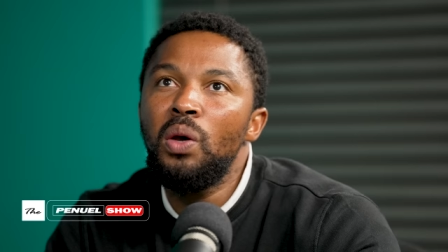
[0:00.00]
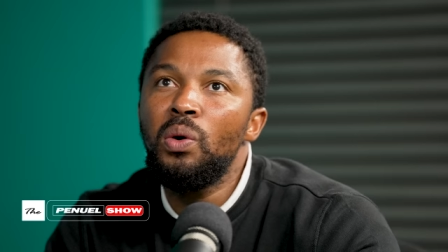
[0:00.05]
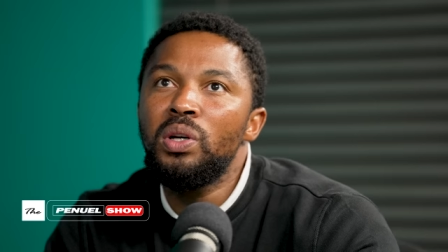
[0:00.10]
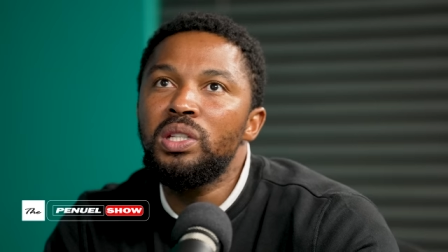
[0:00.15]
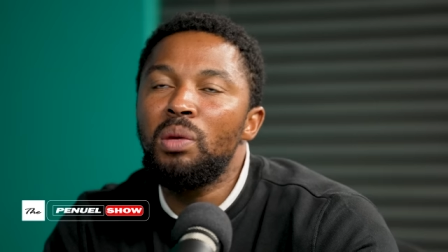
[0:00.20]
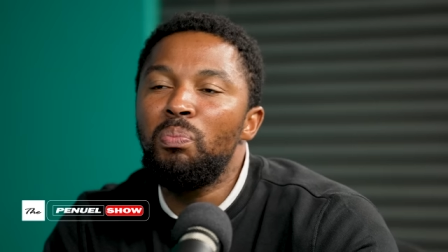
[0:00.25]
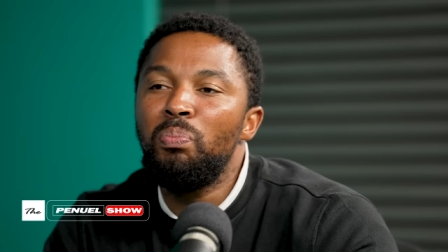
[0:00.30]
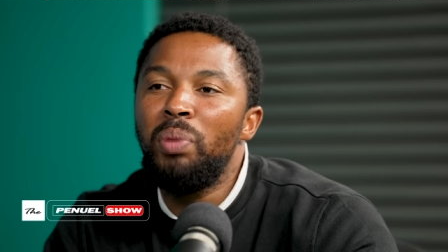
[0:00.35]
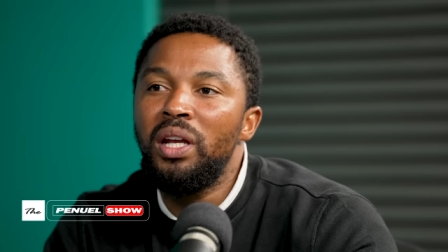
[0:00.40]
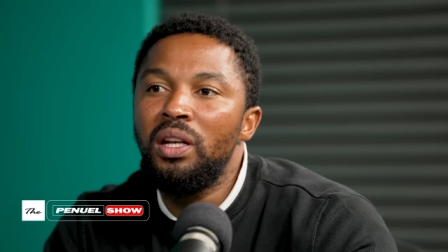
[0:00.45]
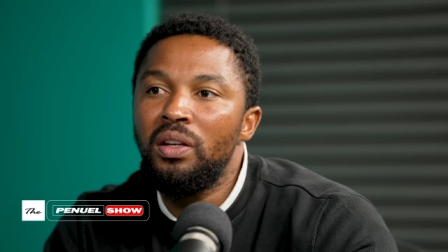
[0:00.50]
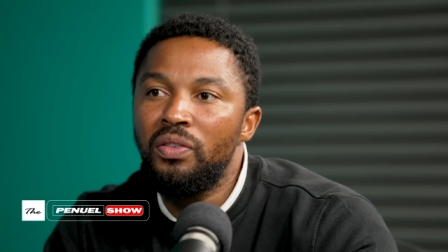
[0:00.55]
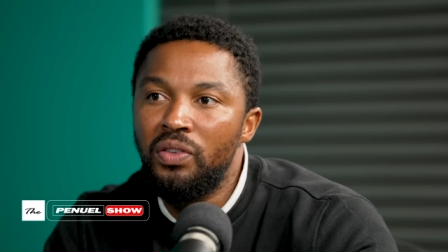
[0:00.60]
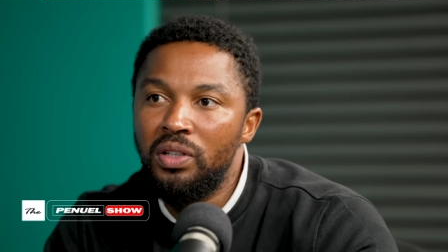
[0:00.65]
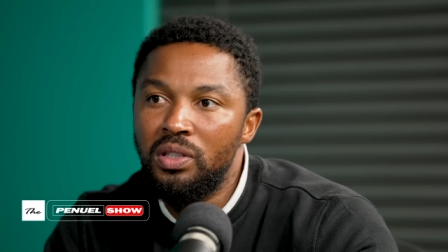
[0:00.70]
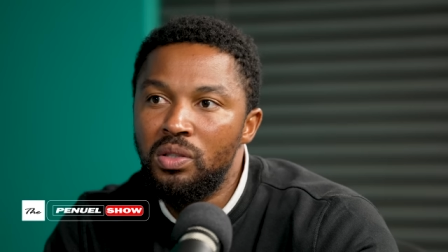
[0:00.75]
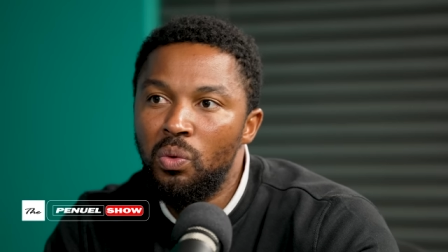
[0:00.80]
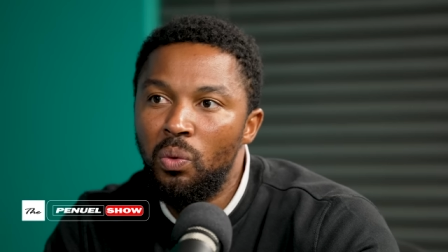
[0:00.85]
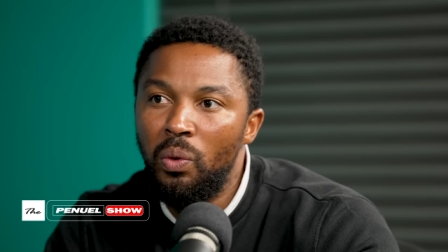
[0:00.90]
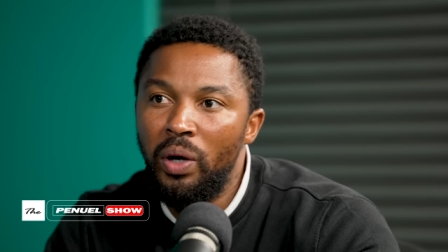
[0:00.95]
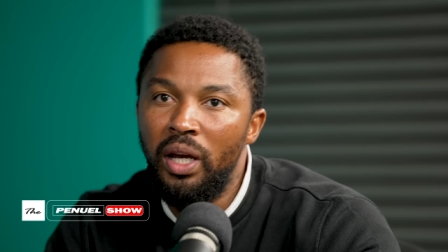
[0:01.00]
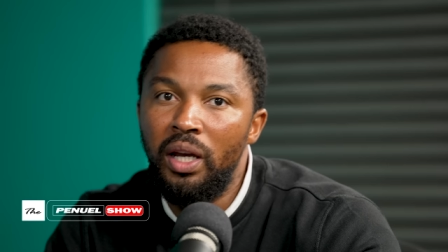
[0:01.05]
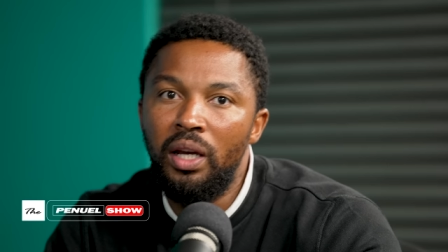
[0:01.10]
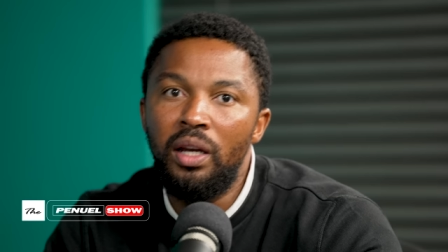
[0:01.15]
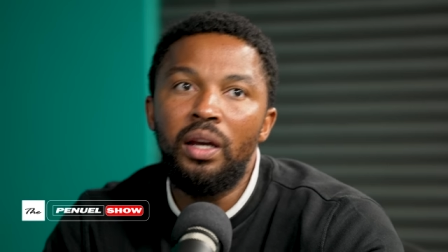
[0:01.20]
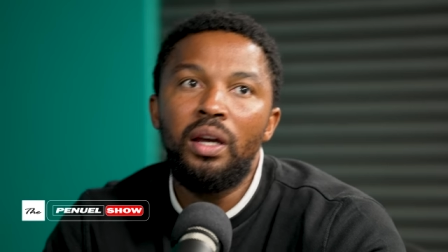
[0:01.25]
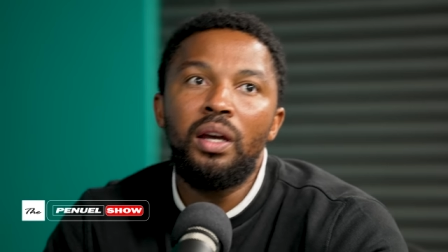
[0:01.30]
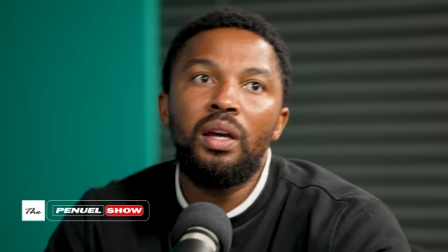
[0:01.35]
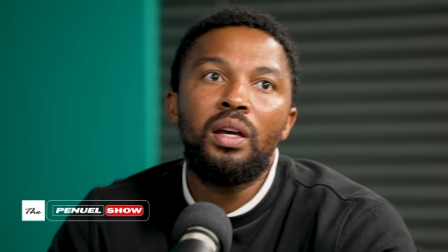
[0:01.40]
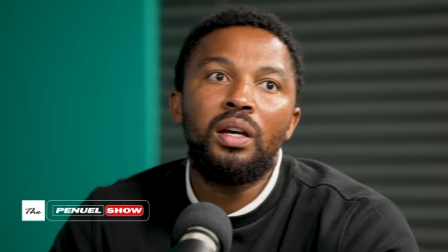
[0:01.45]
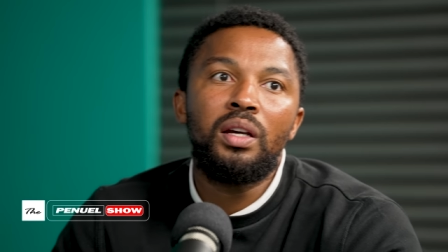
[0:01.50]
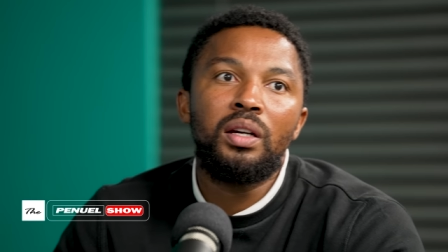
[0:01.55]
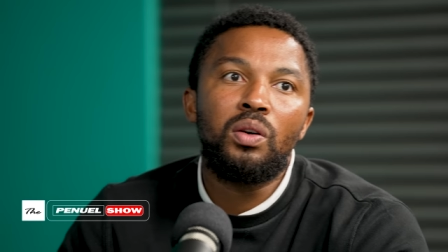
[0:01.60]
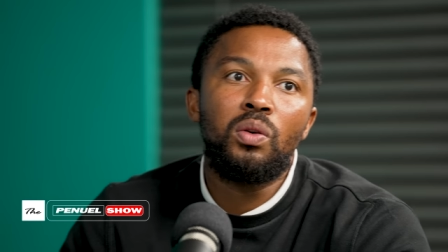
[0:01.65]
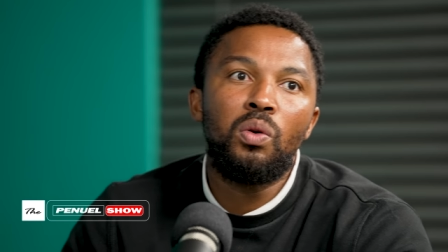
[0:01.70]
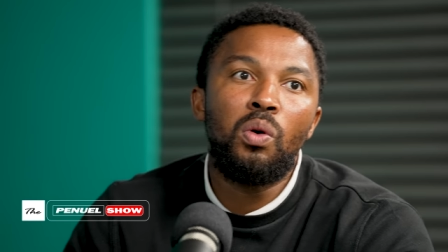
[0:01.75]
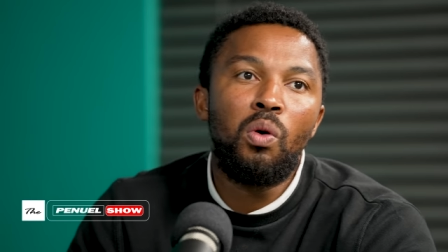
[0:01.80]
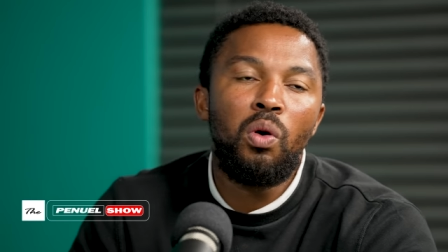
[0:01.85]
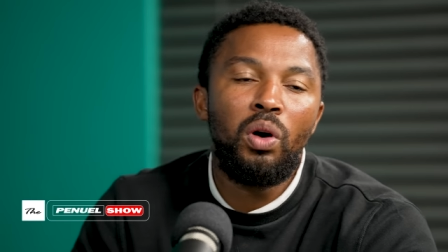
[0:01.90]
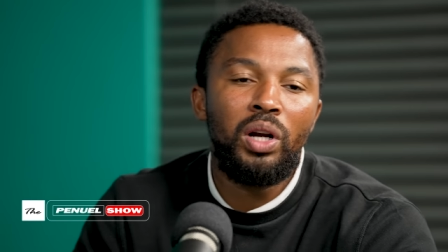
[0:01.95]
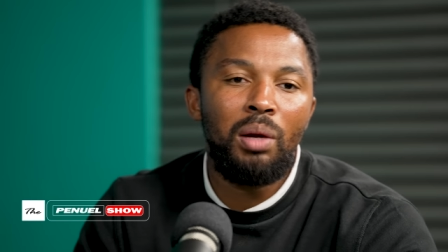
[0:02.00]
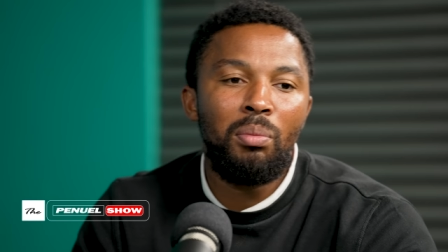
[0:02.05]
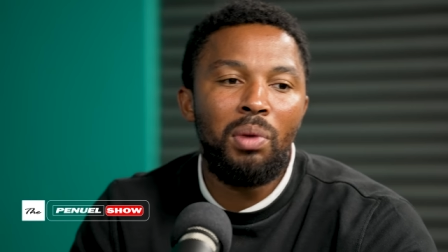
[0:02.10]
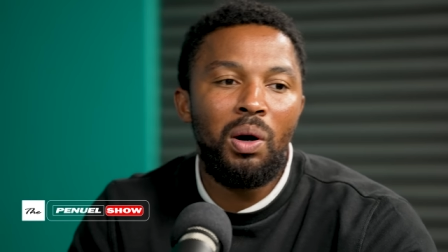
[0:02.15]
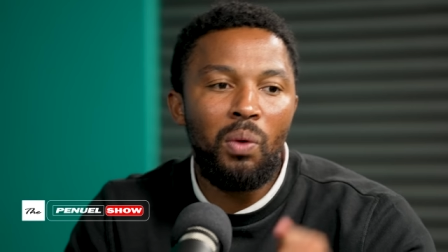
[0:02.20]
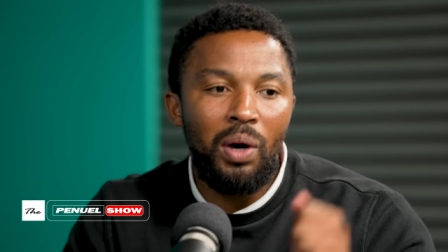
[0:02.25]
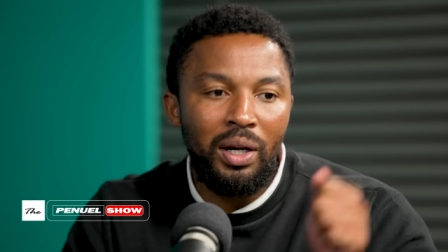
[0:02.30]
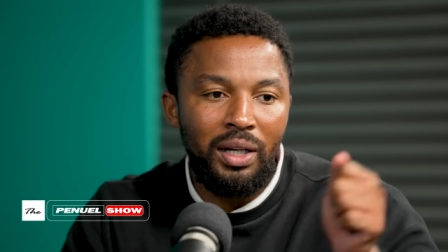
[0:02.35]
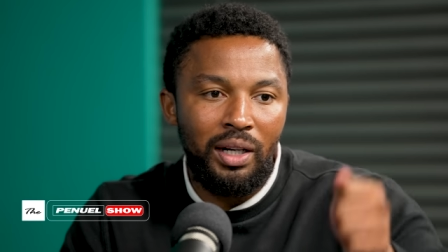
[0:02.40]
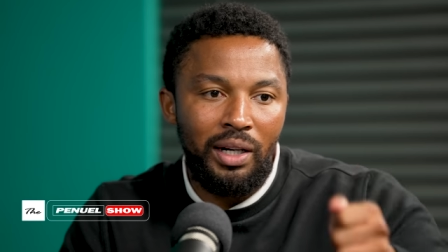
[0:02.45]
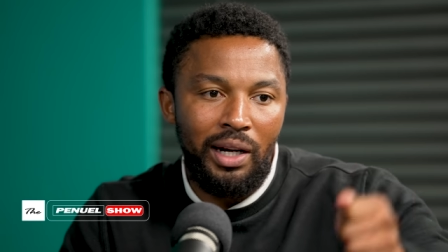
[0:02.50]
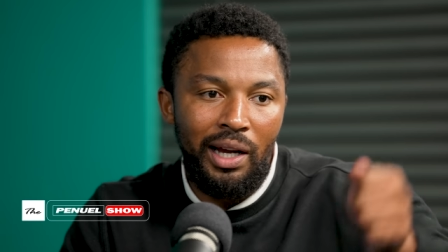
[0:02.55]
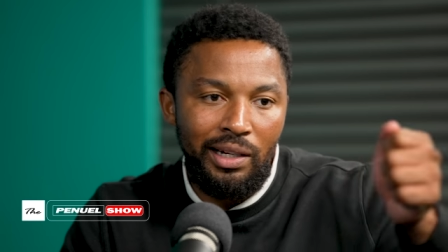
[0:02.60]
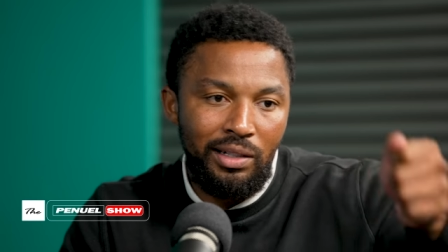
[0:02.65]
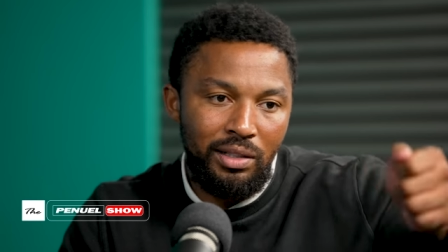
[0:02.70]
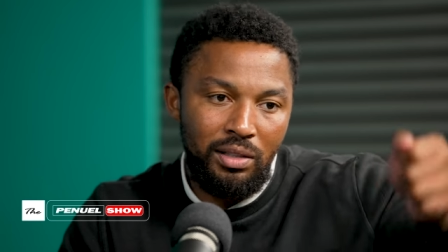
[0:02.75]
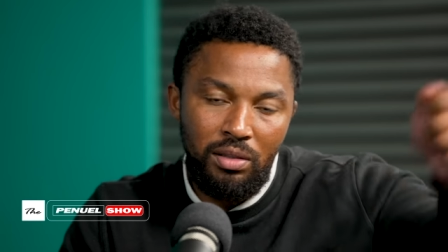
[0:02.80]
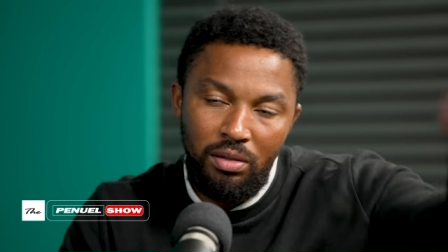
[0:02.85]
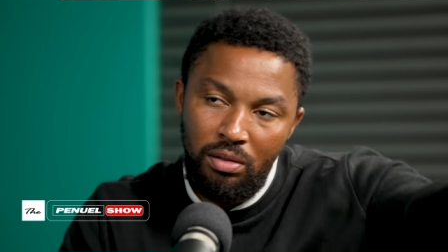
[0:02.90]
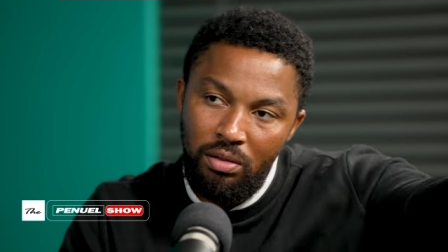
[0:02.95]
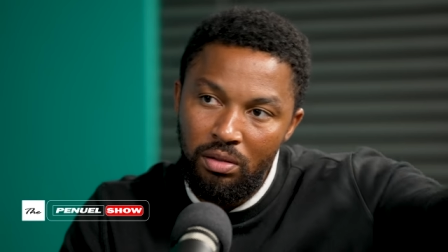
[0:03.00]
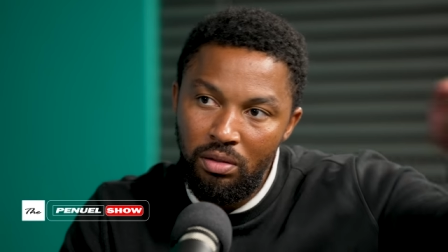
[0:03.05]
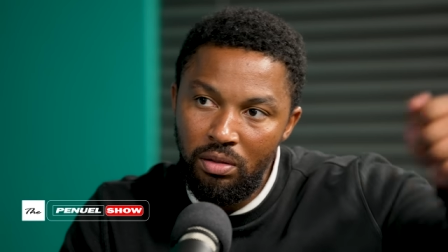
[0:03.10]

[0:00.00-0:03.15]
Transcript: there was a benefit where kukhona ma 1 rand